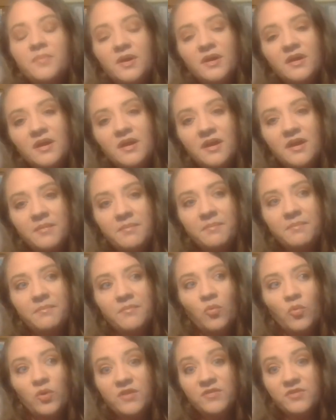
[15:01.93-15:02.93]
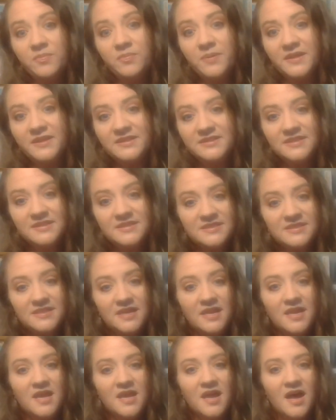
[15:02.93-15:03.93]
one of the places
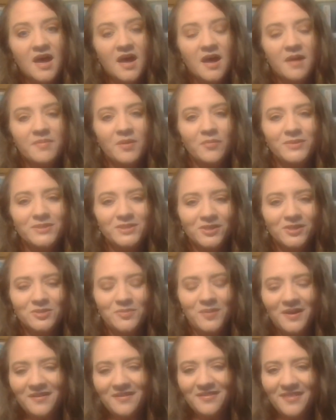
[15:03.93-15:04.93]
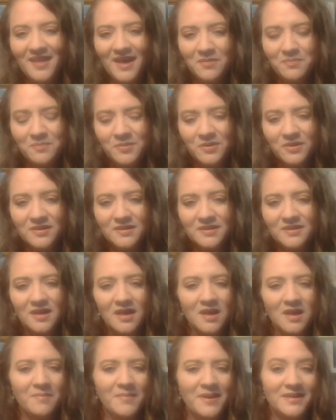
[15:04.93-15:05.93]
that we talked about in that book.
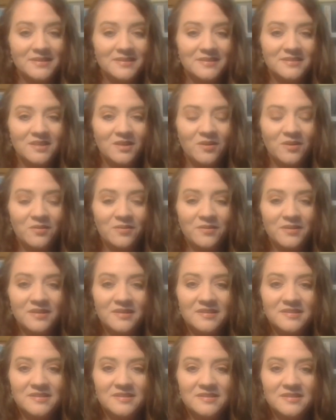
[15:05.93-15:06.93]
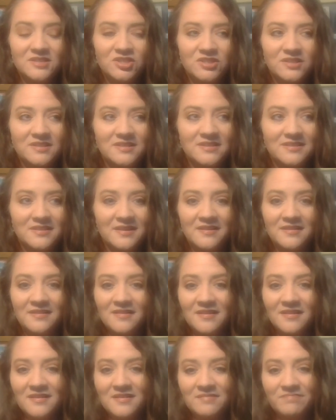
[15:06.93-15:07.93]
Edisto is just
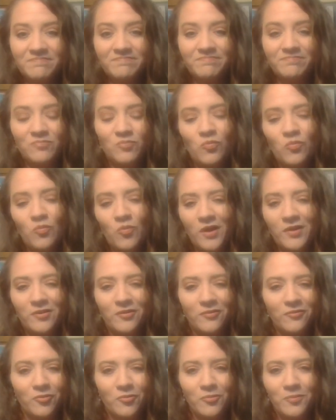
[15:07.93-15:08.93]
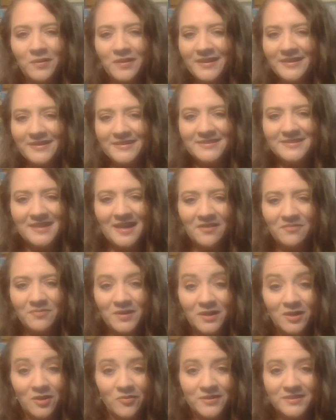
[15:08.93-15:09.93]
a wonderful place. I've
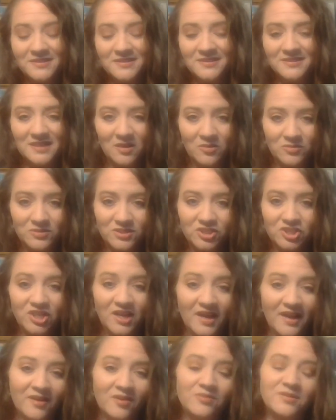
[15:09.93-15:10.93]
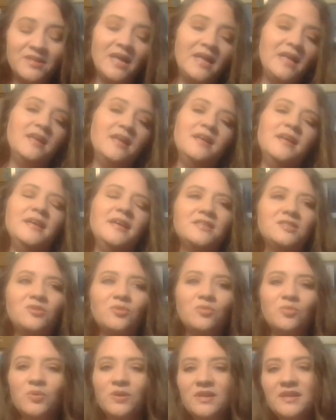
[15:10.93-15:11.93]
been going since I was a child. It's
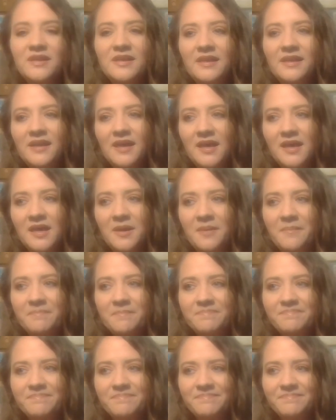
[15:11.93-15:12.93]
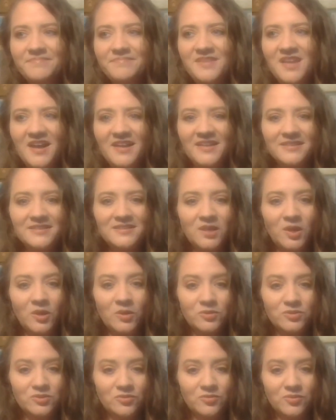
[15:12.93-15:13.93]
a really nice
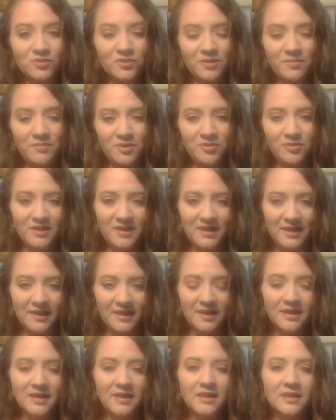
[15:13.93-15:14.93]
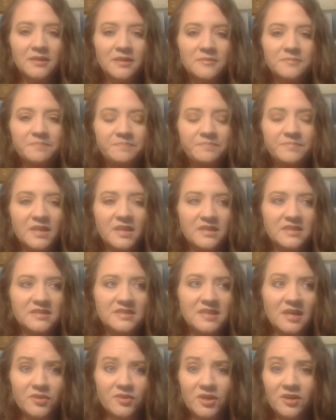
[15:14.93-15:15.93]
coastal community in
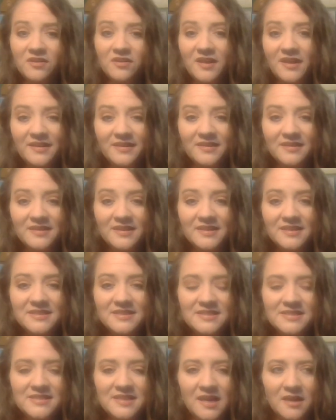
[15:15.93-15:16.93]
South Carolina. It's